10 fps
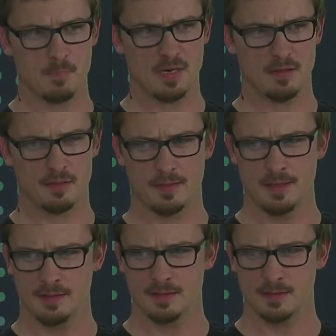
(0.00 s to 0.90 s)
I
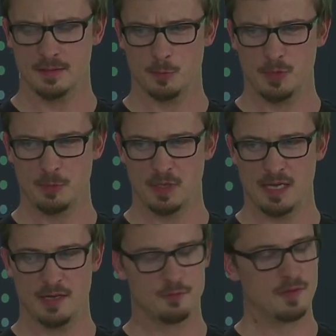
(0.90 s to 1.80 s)
think we will
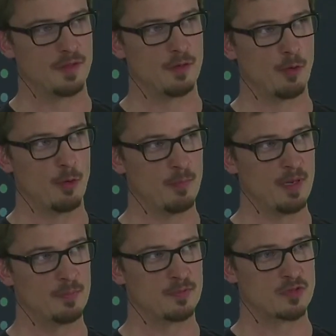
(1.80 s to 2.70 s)
have in the
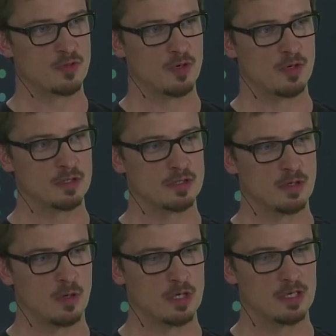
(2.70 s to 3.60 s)
roadmap talk,
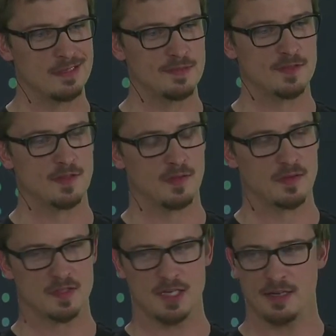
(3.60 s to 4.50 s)
or at least in the
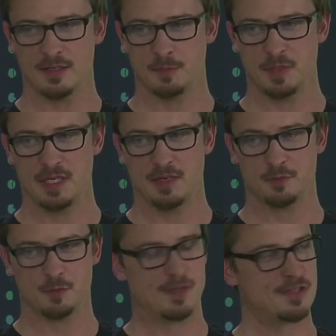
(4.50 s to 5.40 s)
Slack, we have
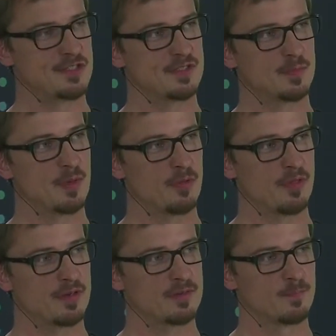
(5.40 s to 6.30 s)
questions about
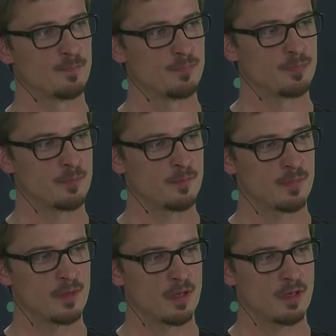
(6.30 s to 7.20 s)
that.
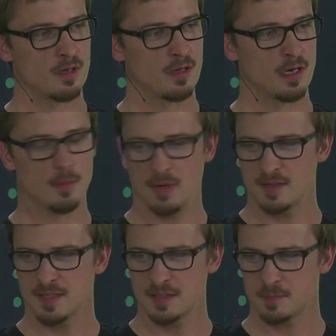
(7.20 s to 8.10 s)
Let's
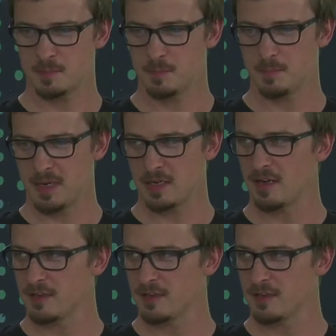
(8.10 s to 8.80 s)
get back later